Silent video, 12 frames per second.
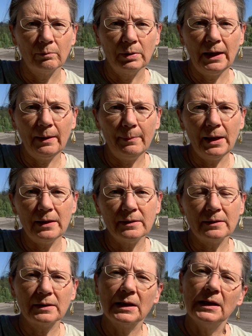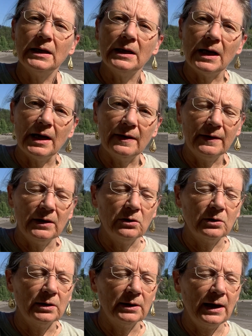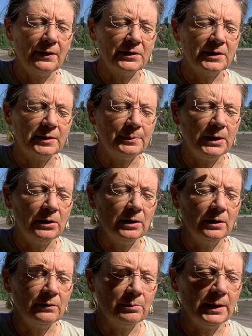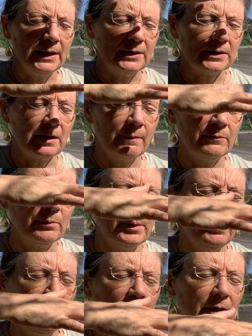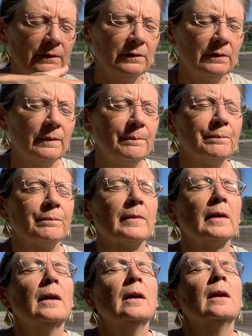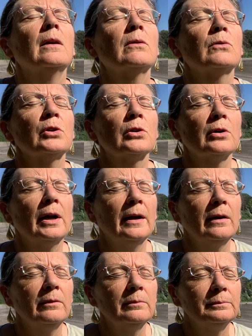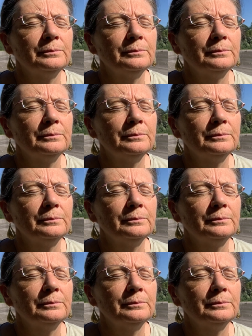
plant based, and then you can allow the spirit of the plant to come from above through your crown.